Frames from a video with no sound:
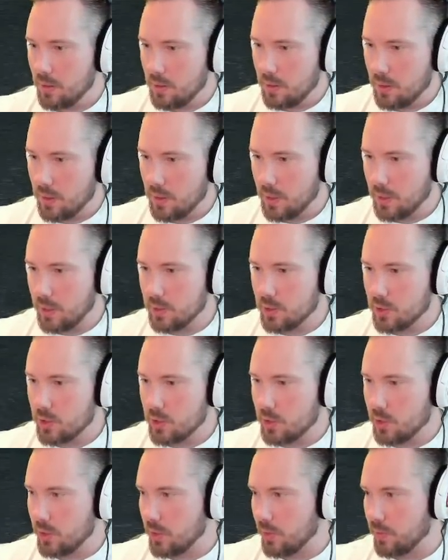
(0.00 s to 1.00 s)
I can just
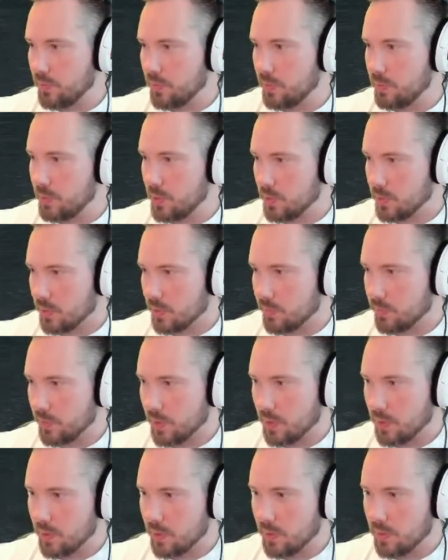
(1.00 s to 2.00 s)
turn off the music for
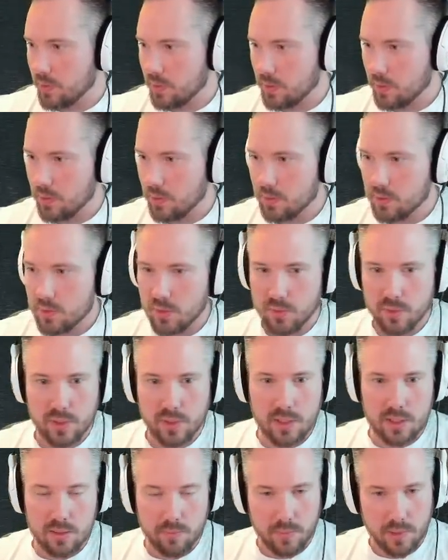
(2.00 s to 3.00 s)
now, so it
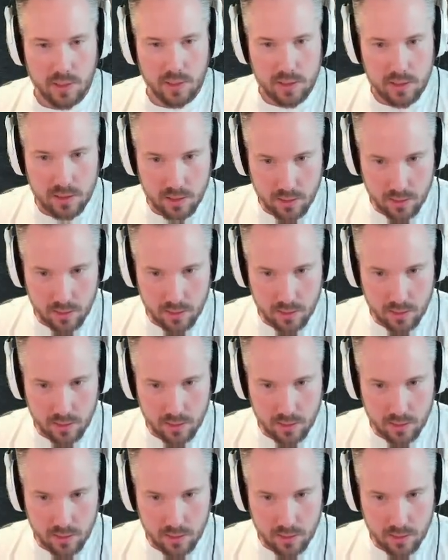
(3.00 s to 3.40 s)
doesn't mix.